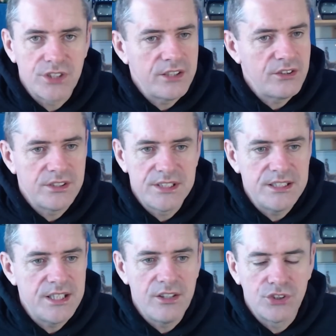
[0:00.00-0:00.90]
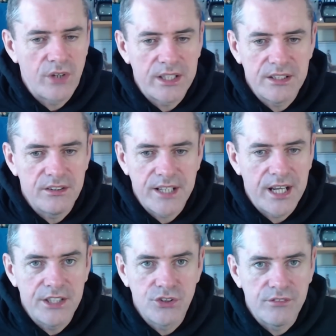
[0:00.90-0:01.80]
I don't see dealers rattling their
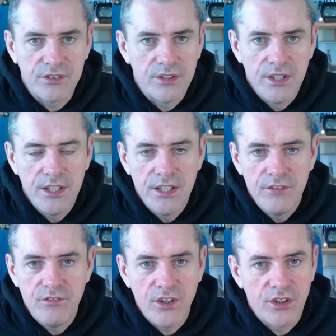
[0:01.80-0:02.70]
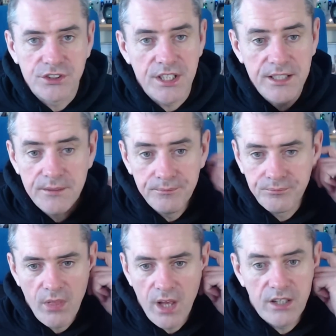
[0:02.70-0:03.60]
cage over VRT.
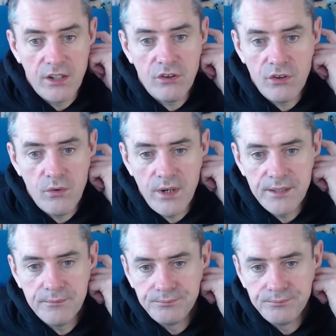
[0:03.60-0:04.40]
And I don't know why.